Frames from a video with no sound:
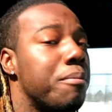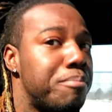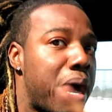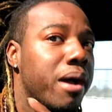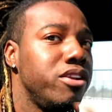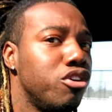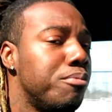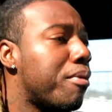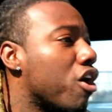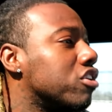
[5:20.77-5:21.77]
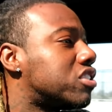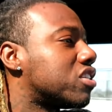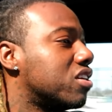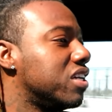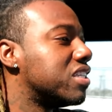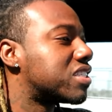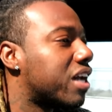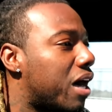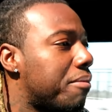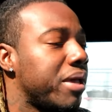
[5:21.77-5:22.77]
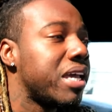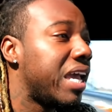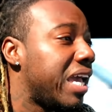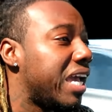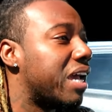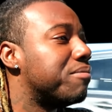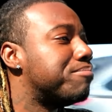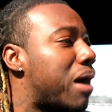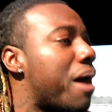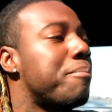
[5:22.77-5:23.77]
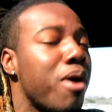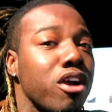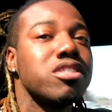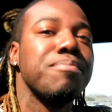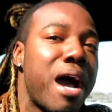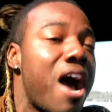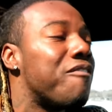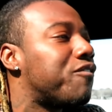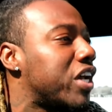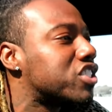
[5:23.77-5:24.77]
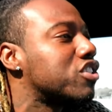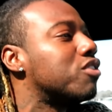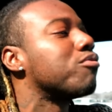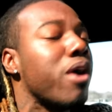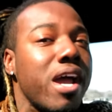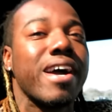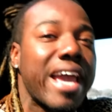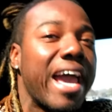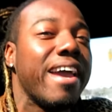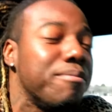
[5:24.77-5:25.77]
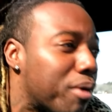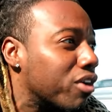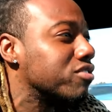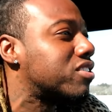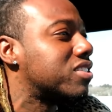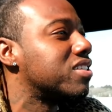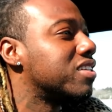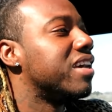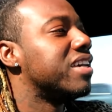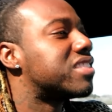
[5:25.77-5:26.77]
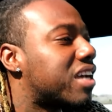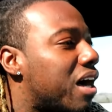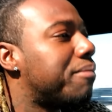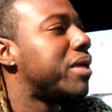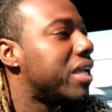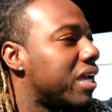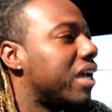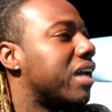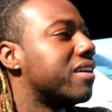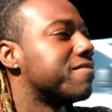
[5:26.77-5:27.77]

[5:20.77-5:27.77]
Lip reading: my new merch is coming in, my merch, my official Rail Gang merch is coming in.